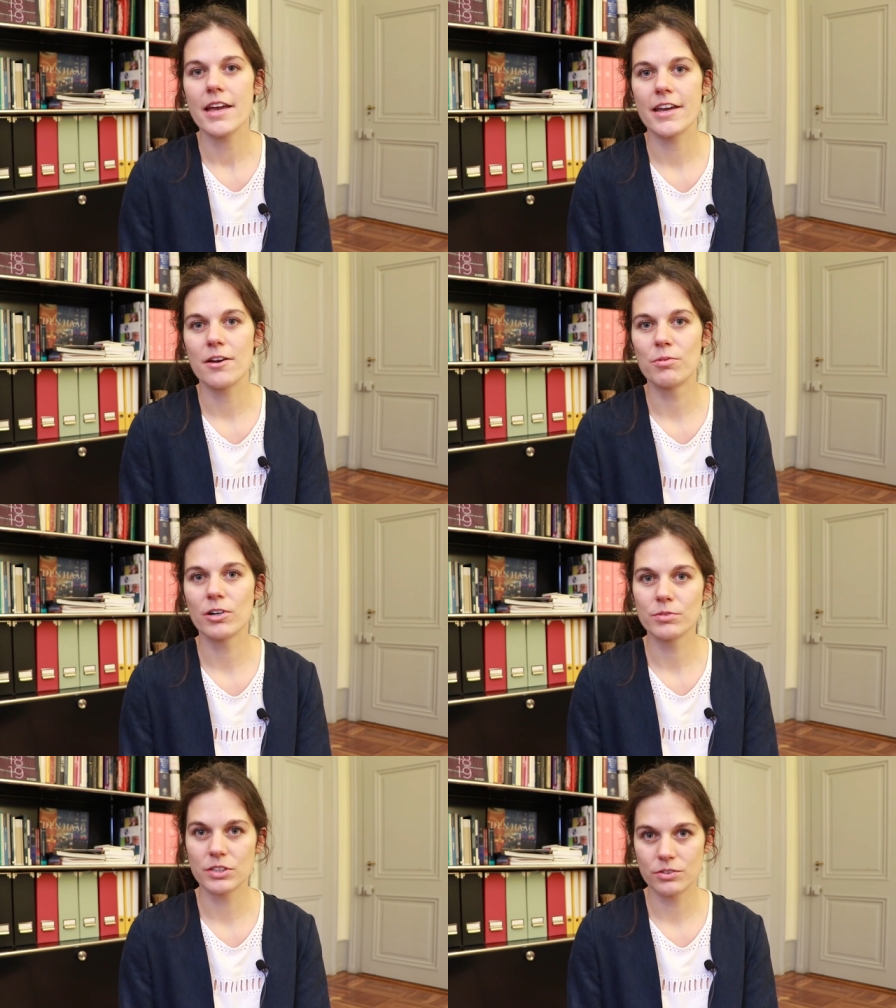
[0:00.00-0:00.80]
Uh,
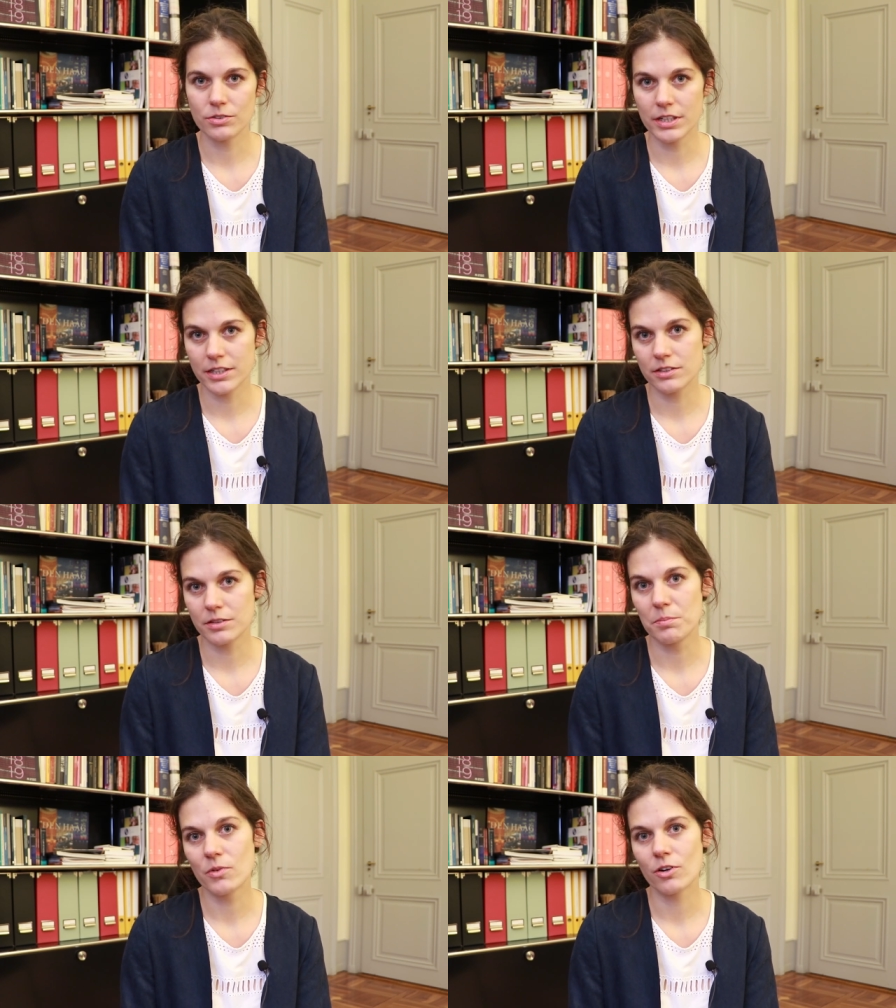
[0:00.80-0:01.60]
one was to
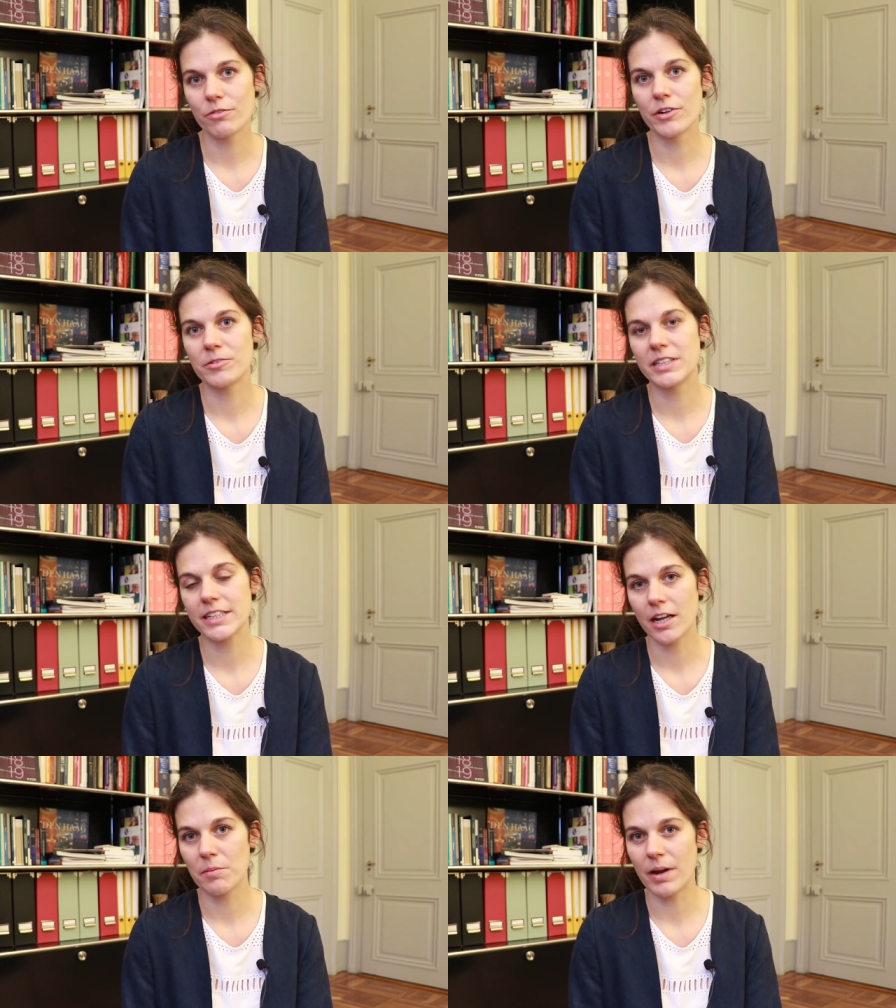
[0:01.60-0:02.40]
get more
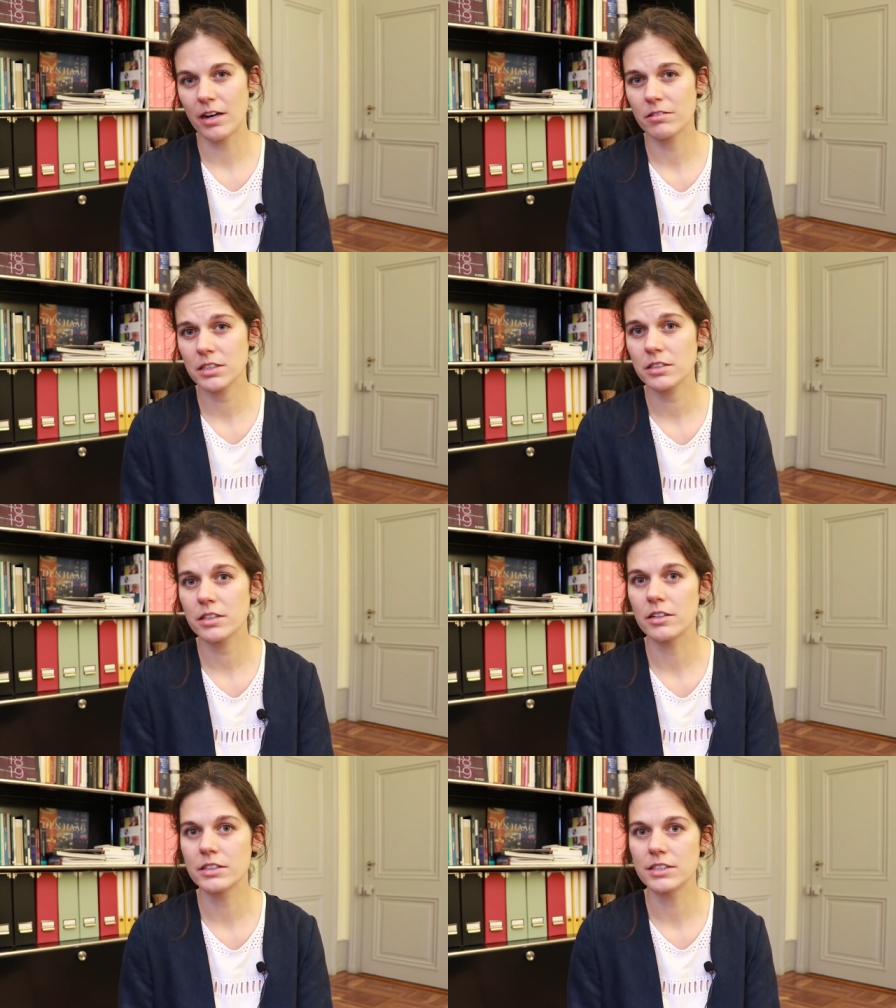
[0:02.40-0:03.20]
theoretical
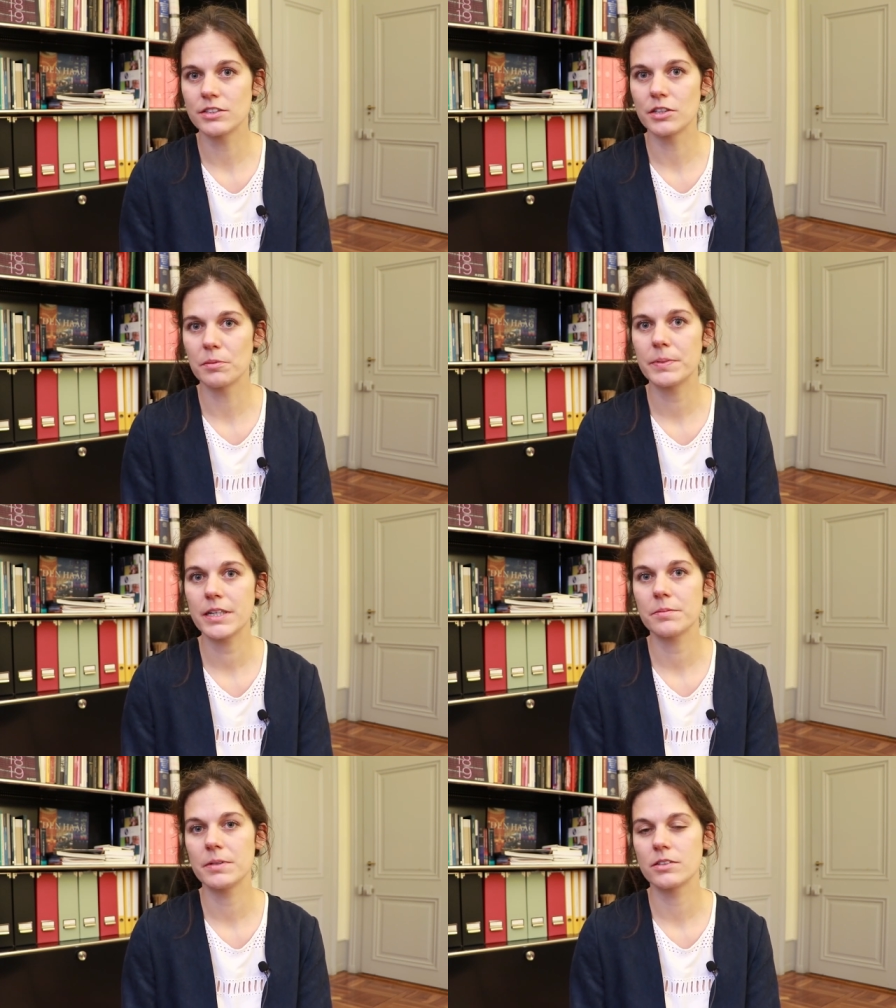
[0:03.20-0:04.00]
background on this
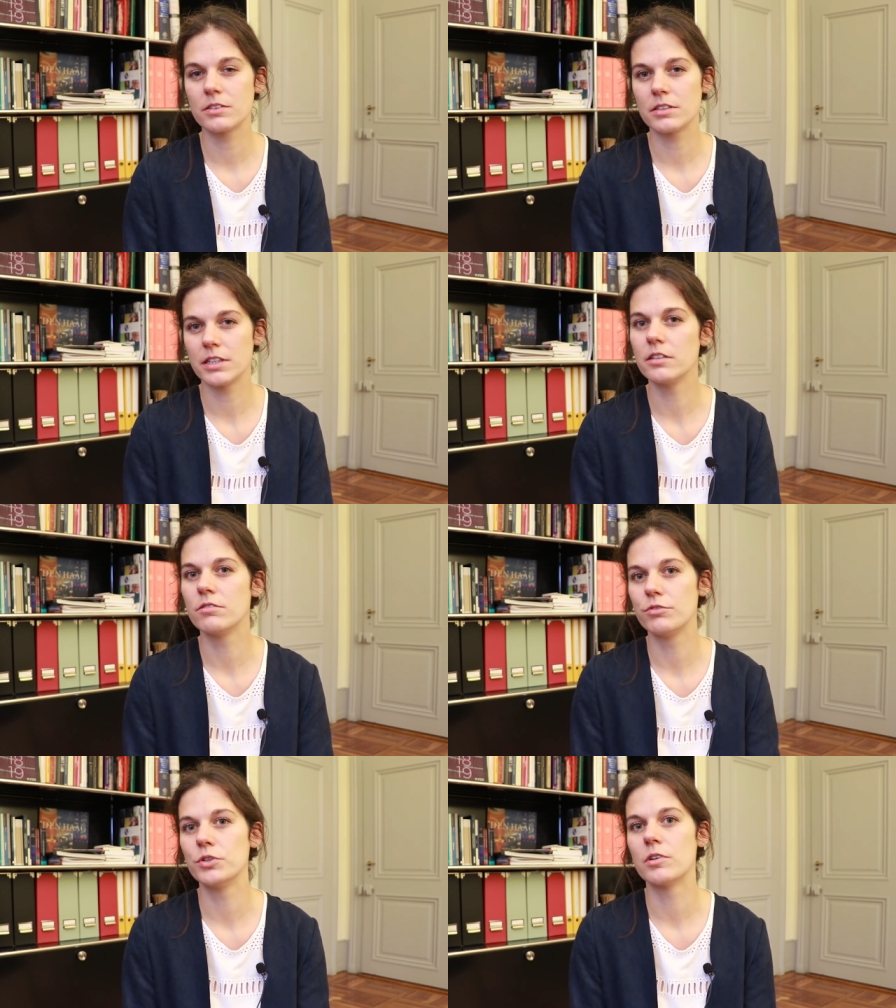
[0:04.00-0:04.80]
topic because
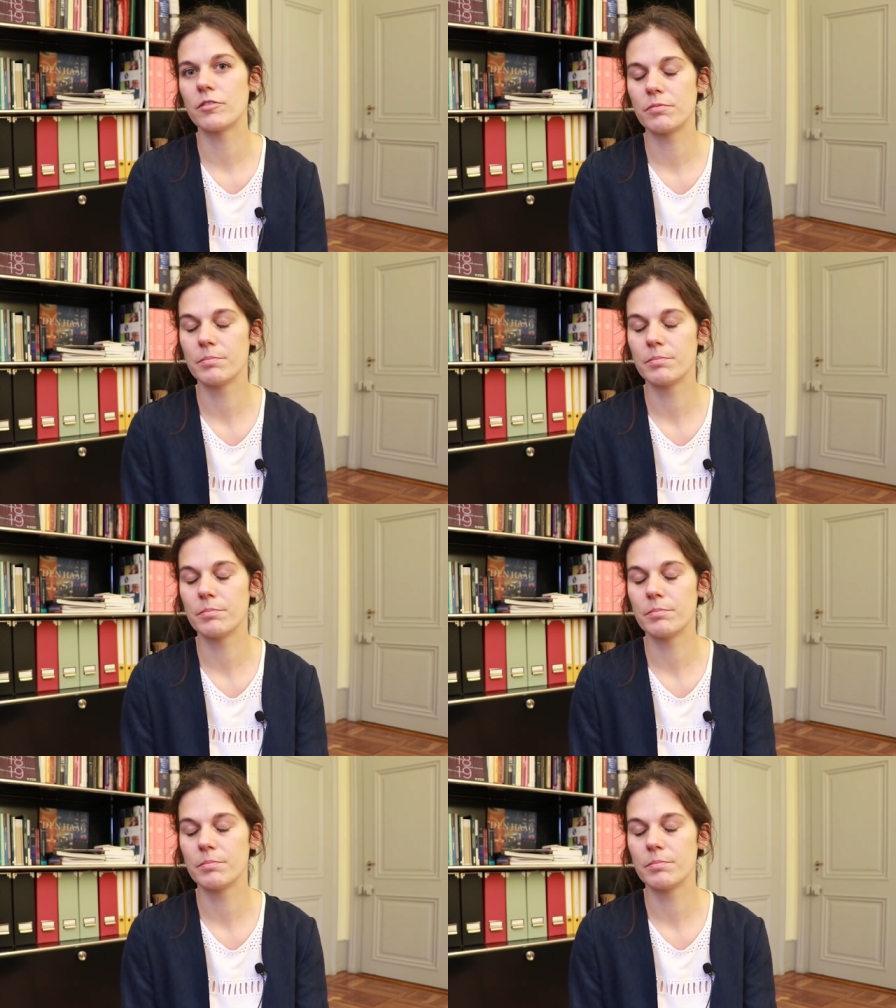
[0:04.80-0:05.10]
in view of